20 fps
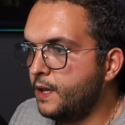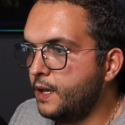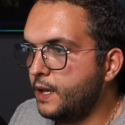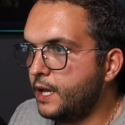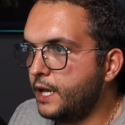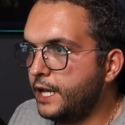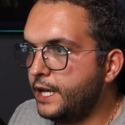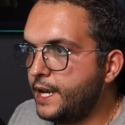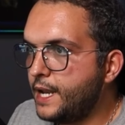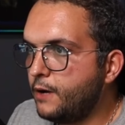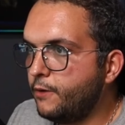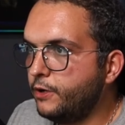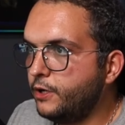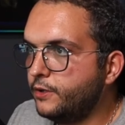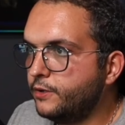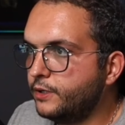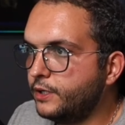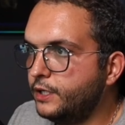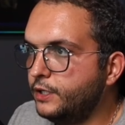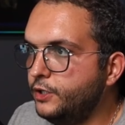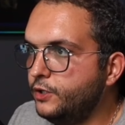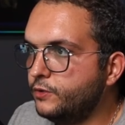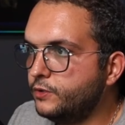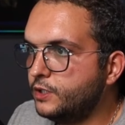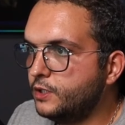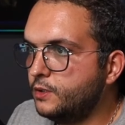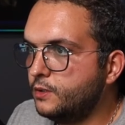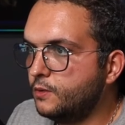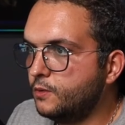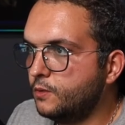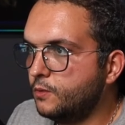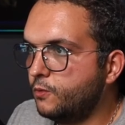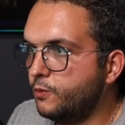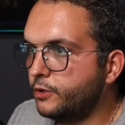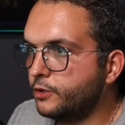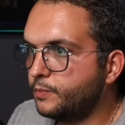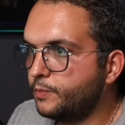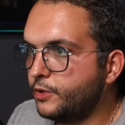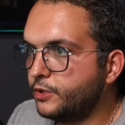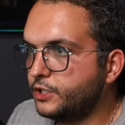And now here in using
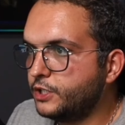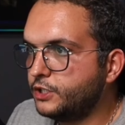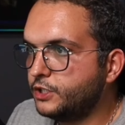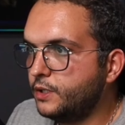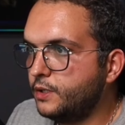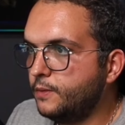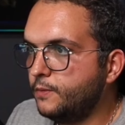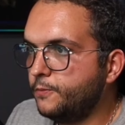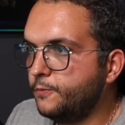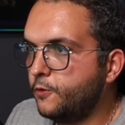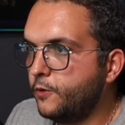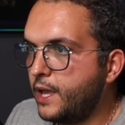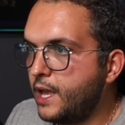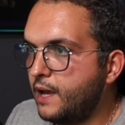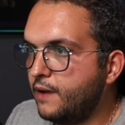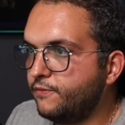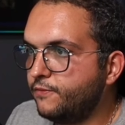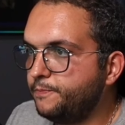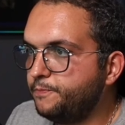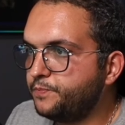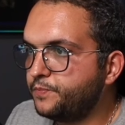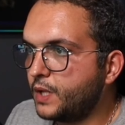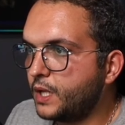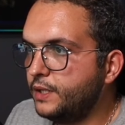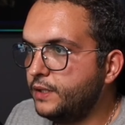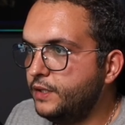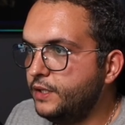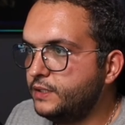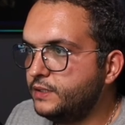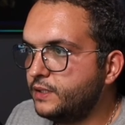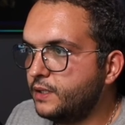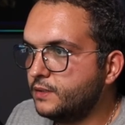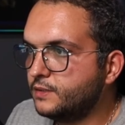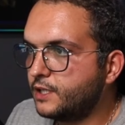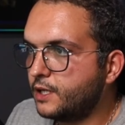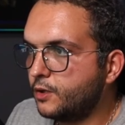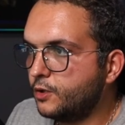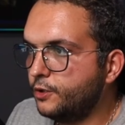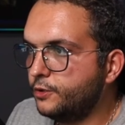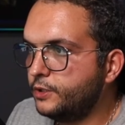world partition, we have these cells
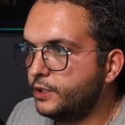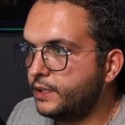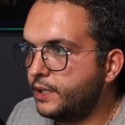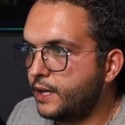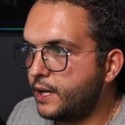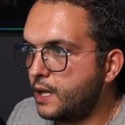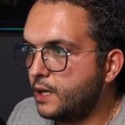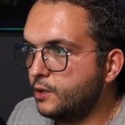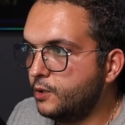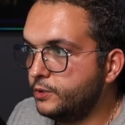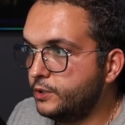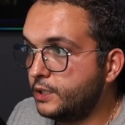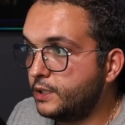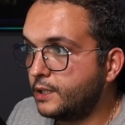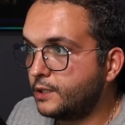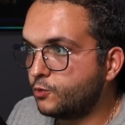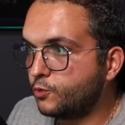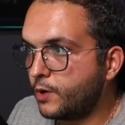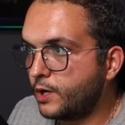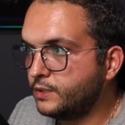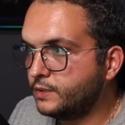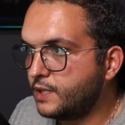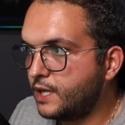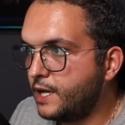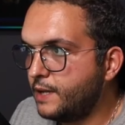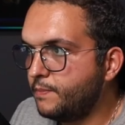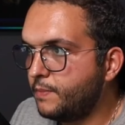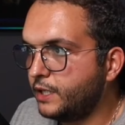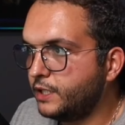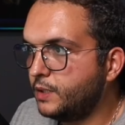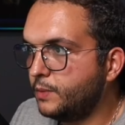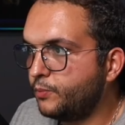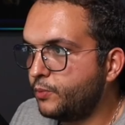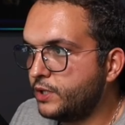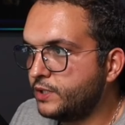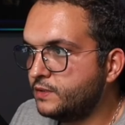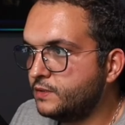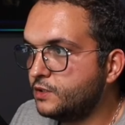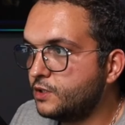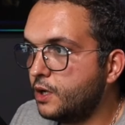are loaded and unloaded at runtime by the
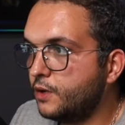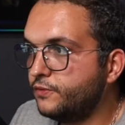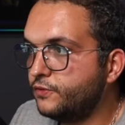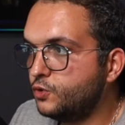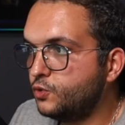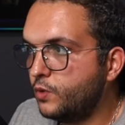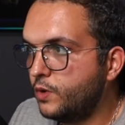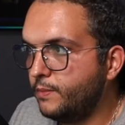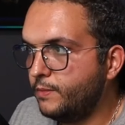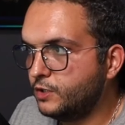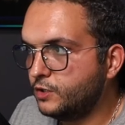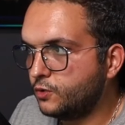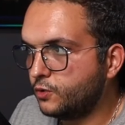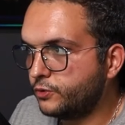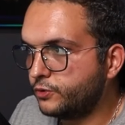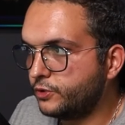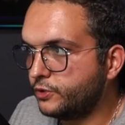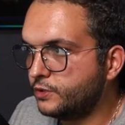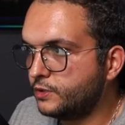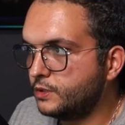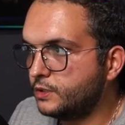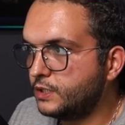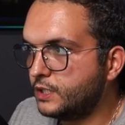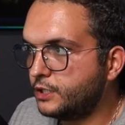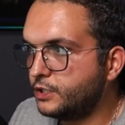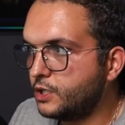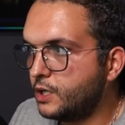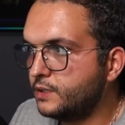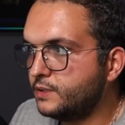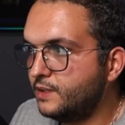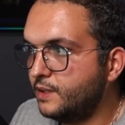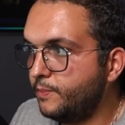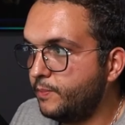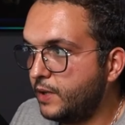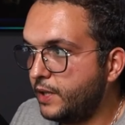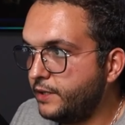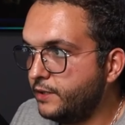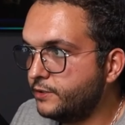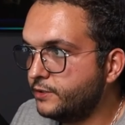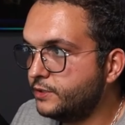presence of streaming sources, such as the
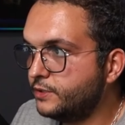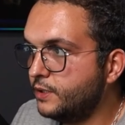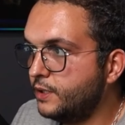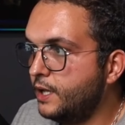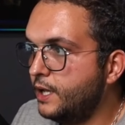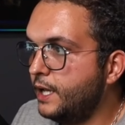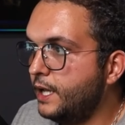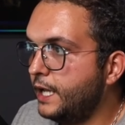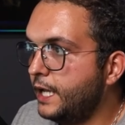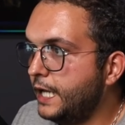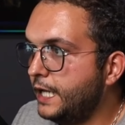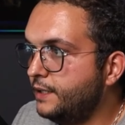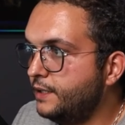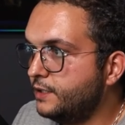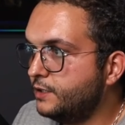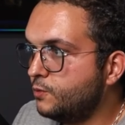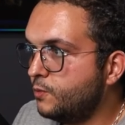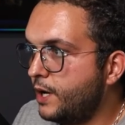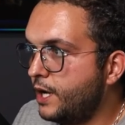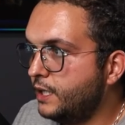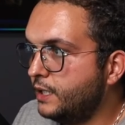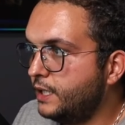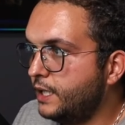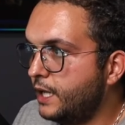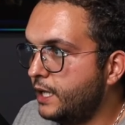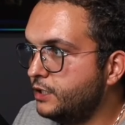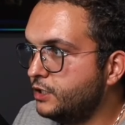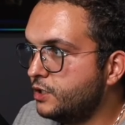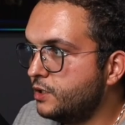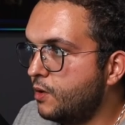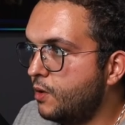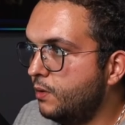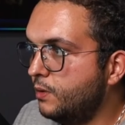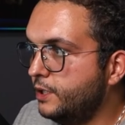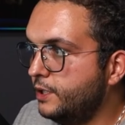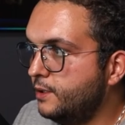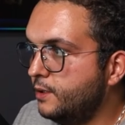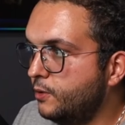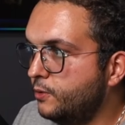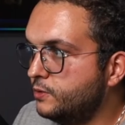players. In this way, the engine
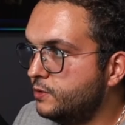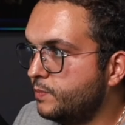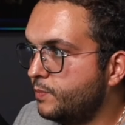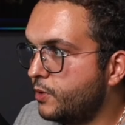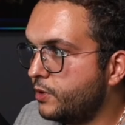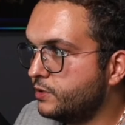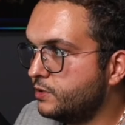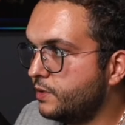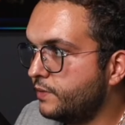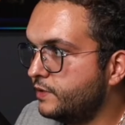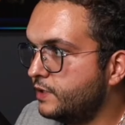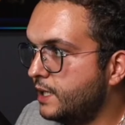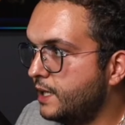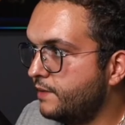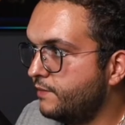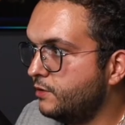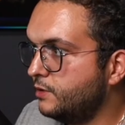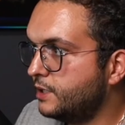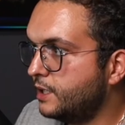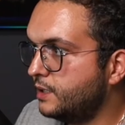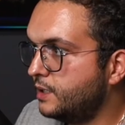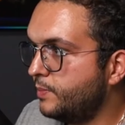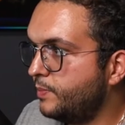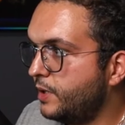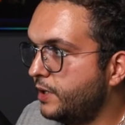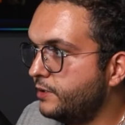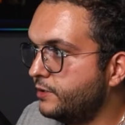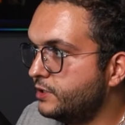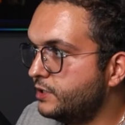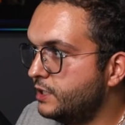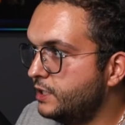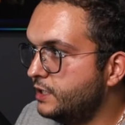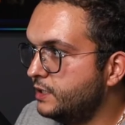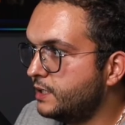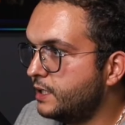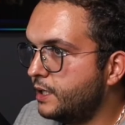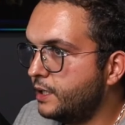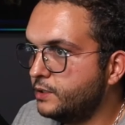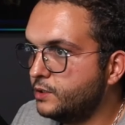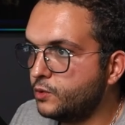only loads parts of the level that the player sees
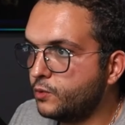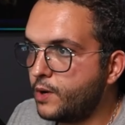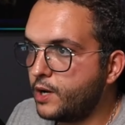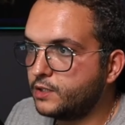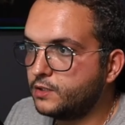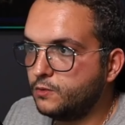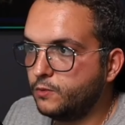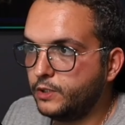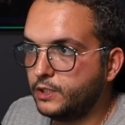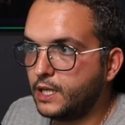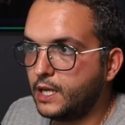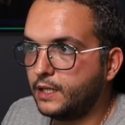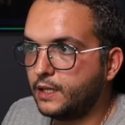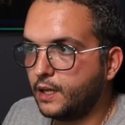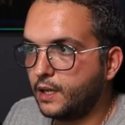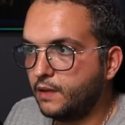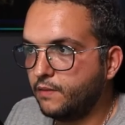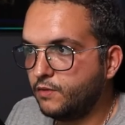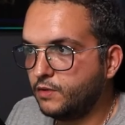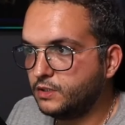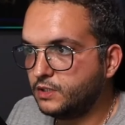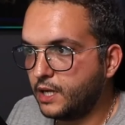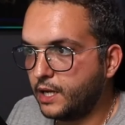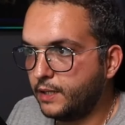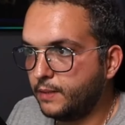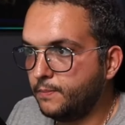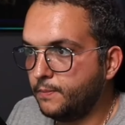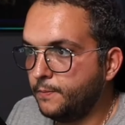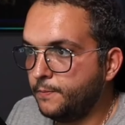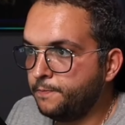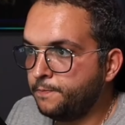and interacts with at a given time.